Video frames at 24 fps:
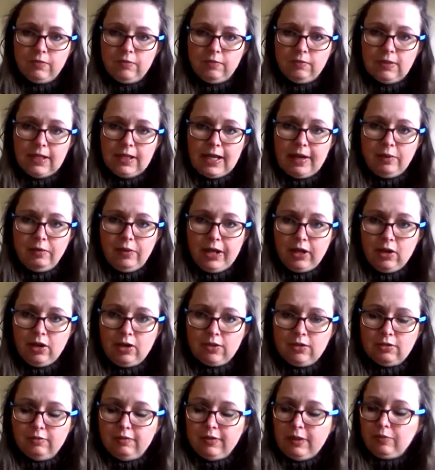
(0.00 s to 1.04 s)
lightweight
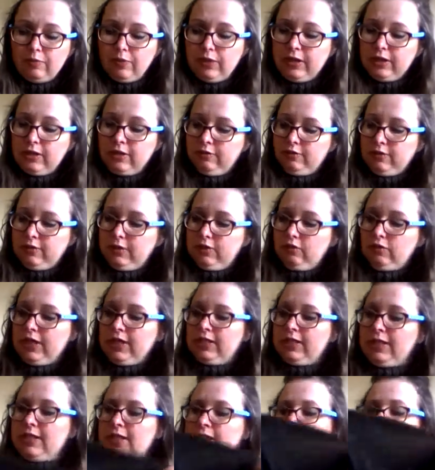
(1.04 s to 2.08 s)
cotton fabric for the
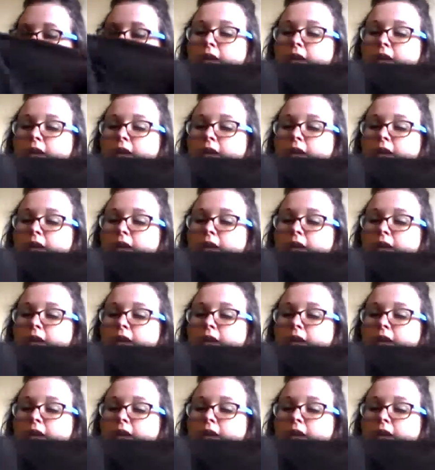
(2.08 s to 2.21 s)
dresses.